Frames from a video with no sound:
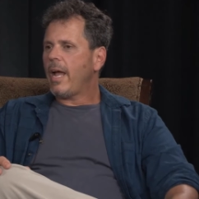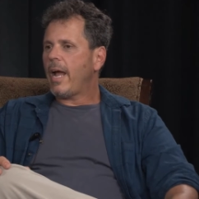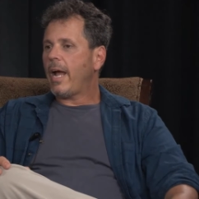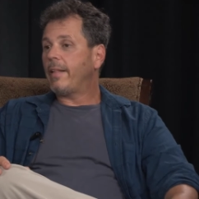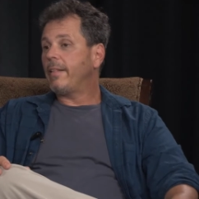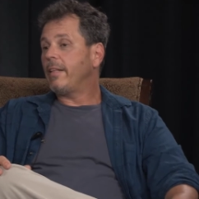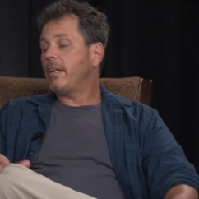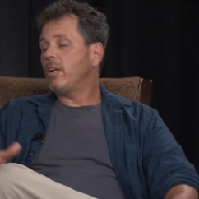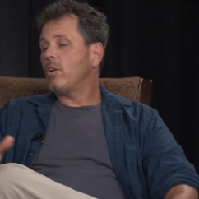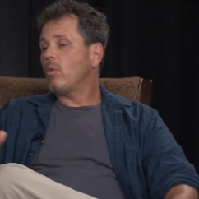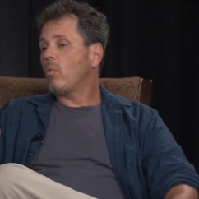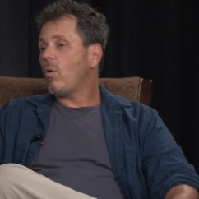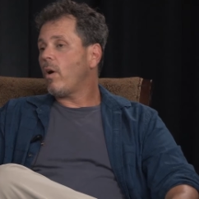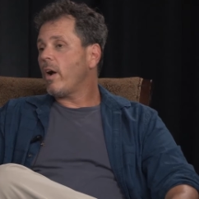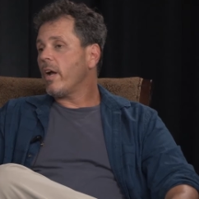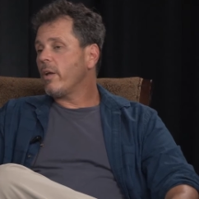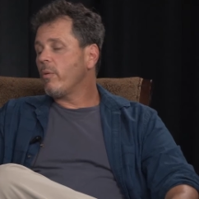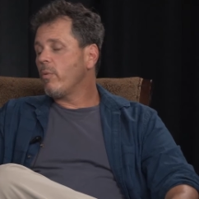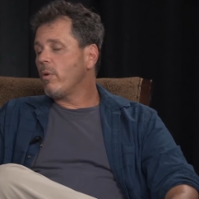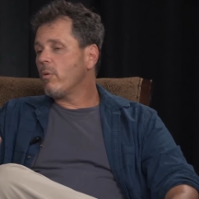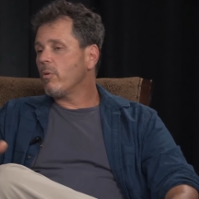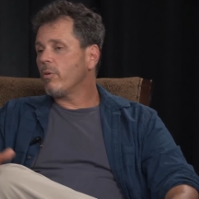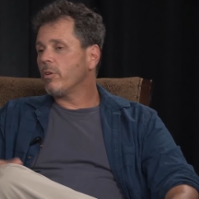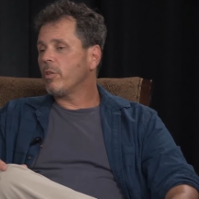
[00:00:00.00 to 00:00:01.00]
And then in
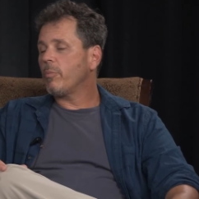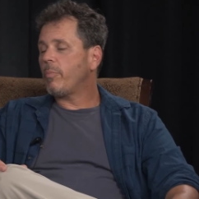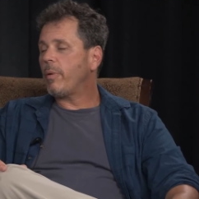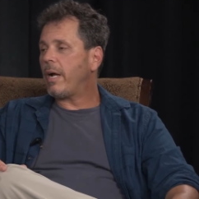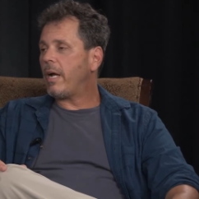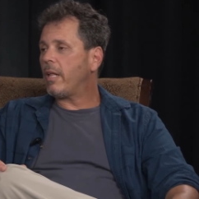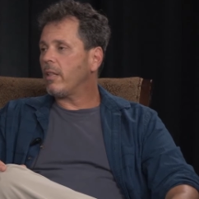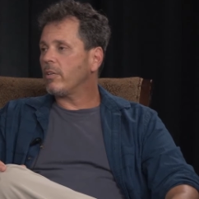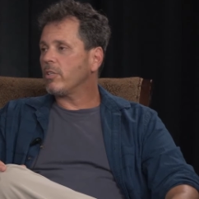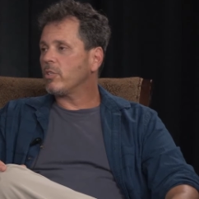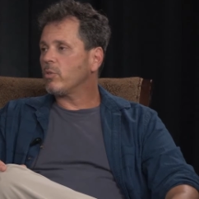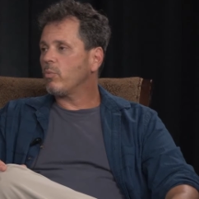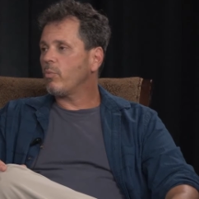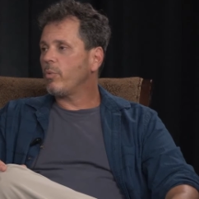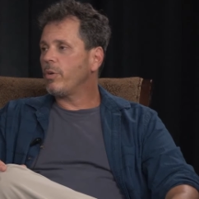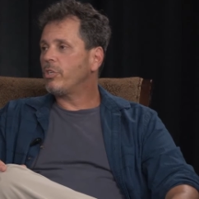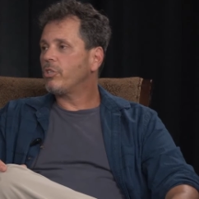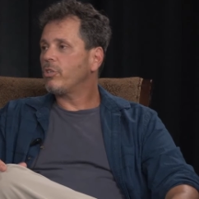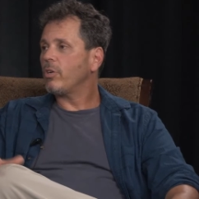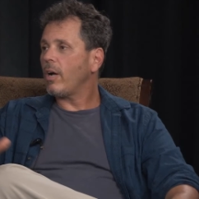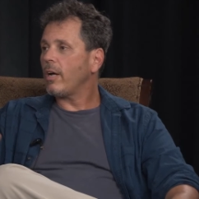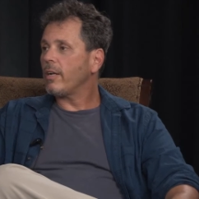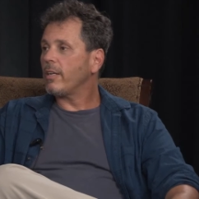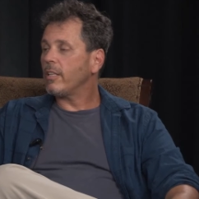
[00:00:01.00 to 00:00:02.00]
Hawaii, we were in the palace. We
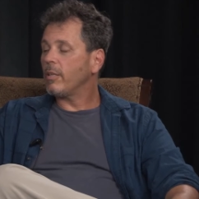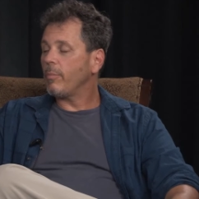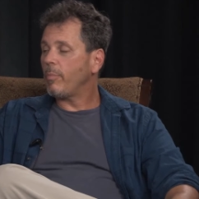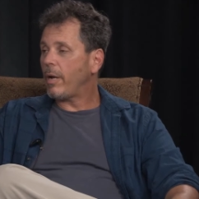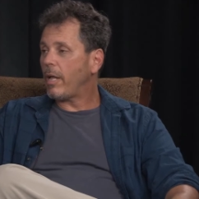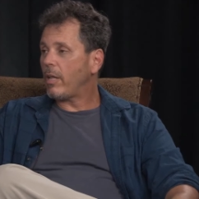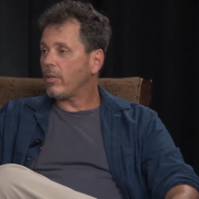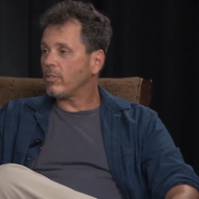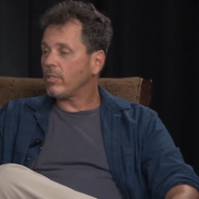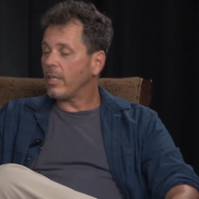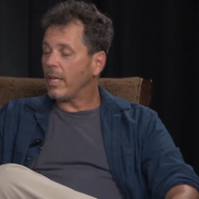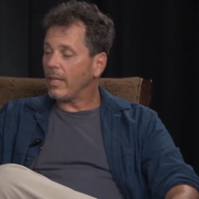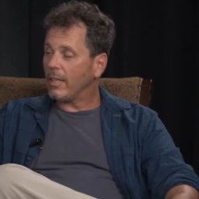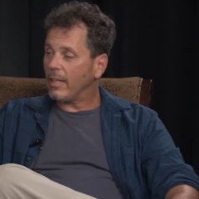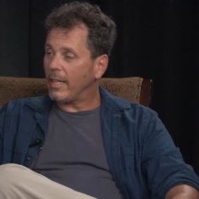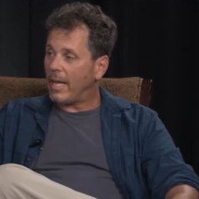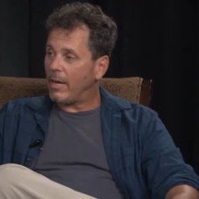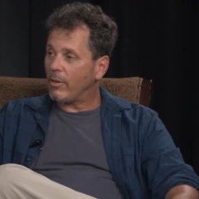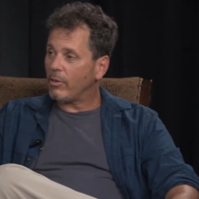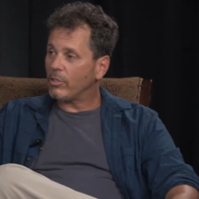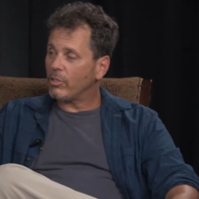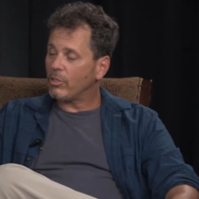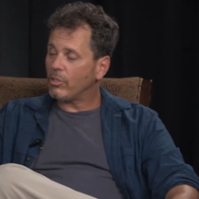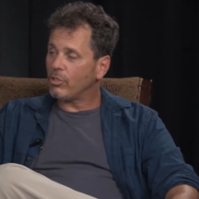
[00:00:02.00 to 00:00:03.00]
shot in the palace. They
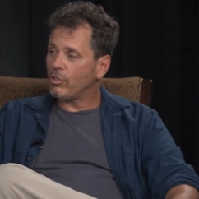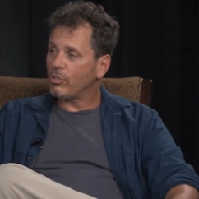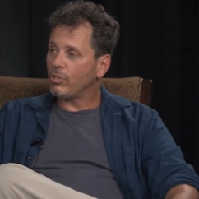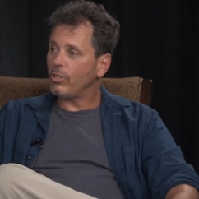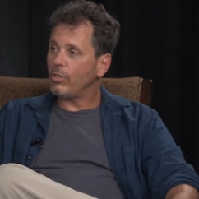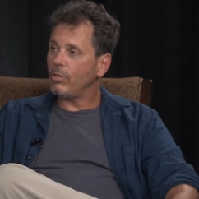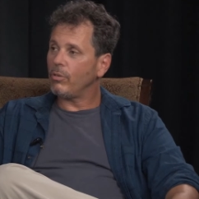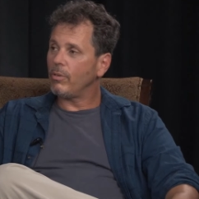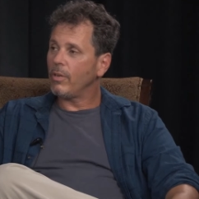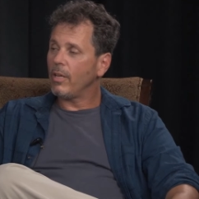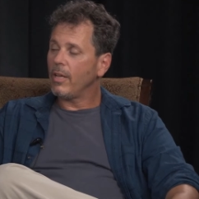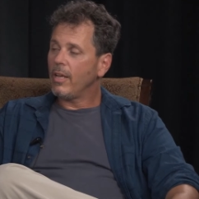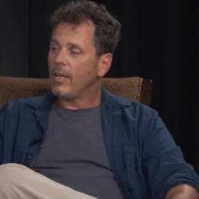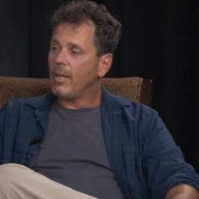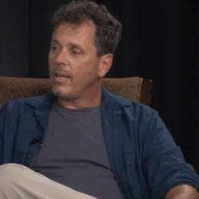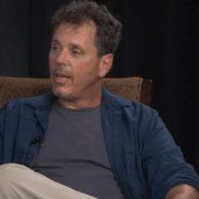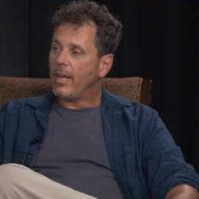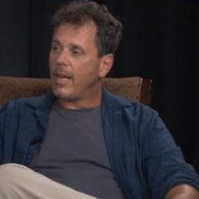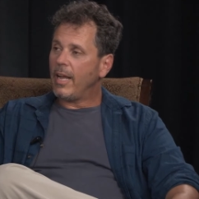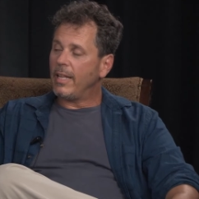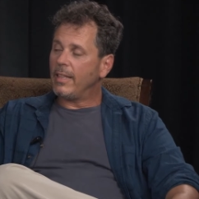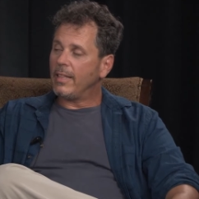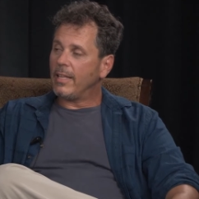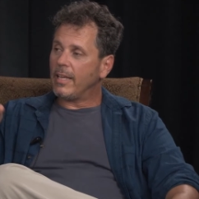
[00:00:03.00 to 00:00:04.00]
allowed us to shoot
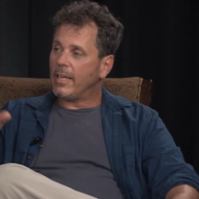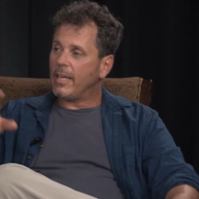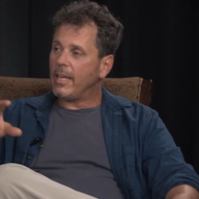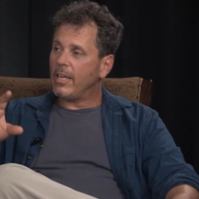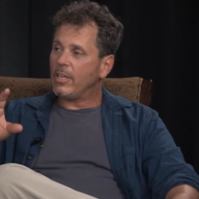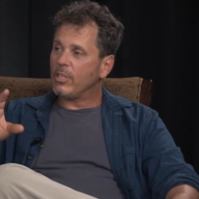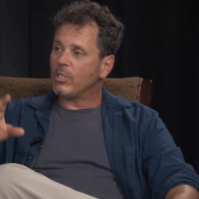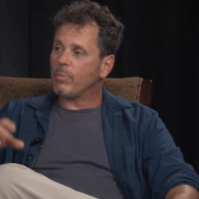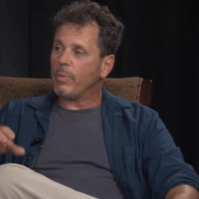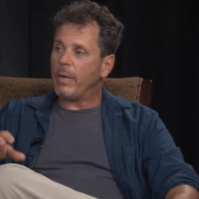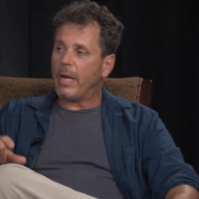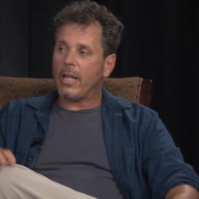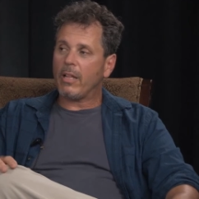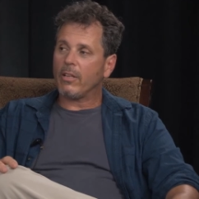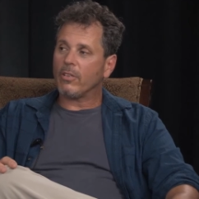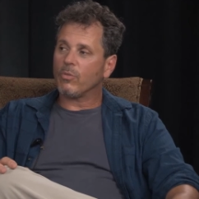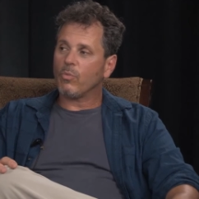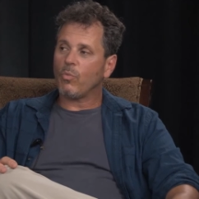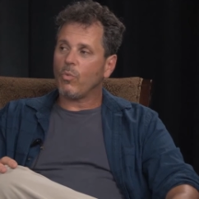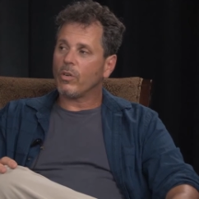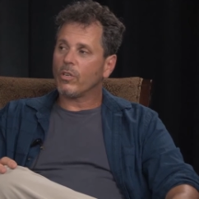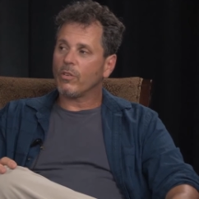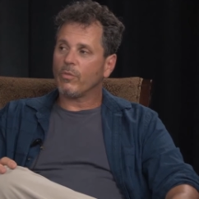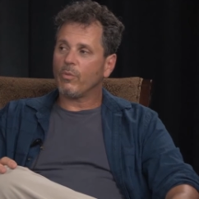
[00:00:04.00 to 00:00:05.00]
in the King's
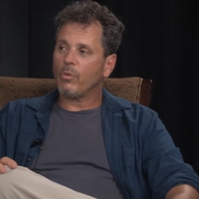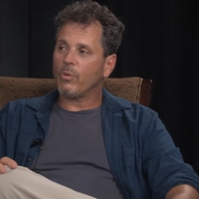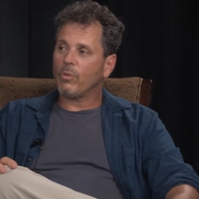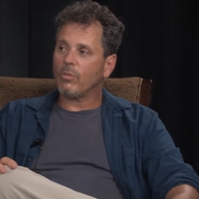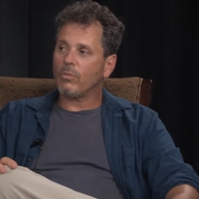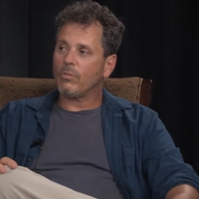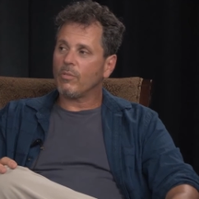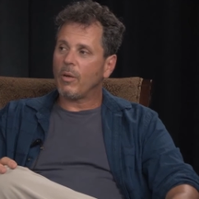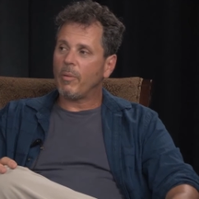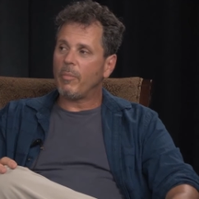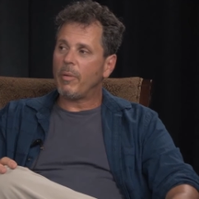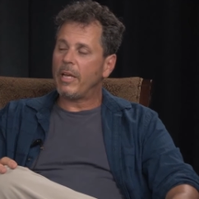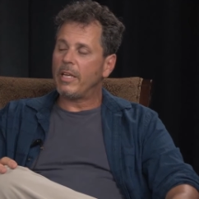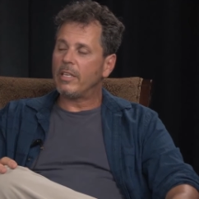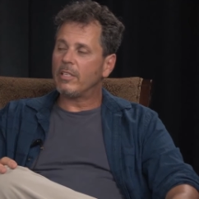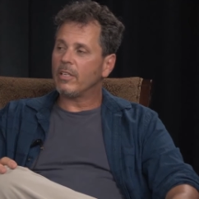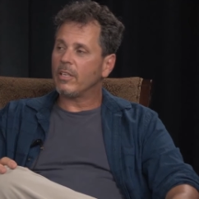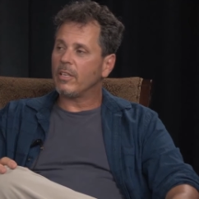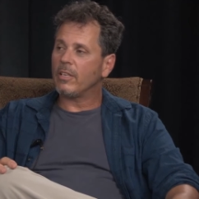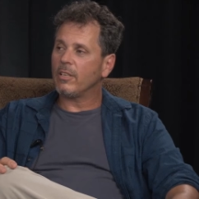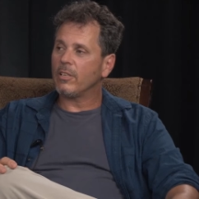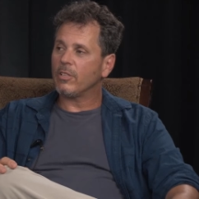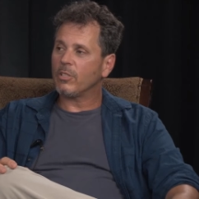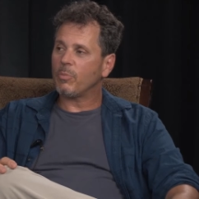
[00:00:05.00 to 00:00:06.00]
Palace. Wonderful,
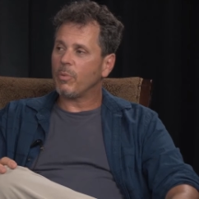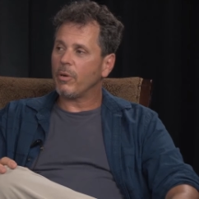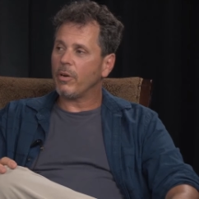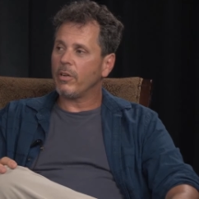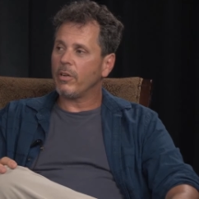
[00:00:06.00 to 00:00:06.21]
amazing And